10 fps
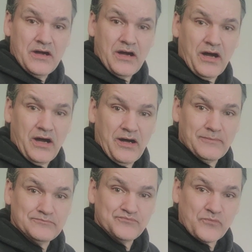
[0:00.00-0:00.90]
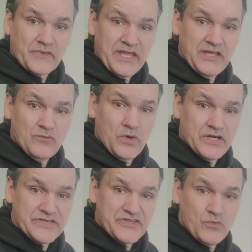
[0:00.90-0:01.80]
Um, he
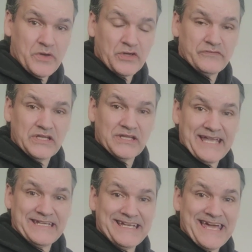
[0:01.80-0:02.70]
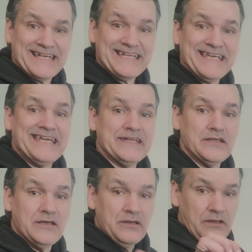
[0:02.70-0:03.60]
was the winner of the landing net
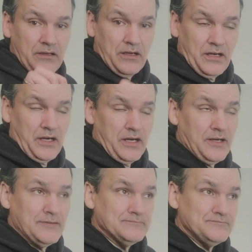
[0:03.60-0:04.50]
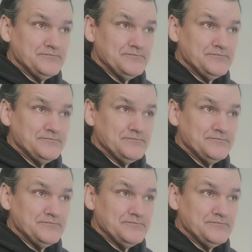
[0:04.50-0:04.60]
in um,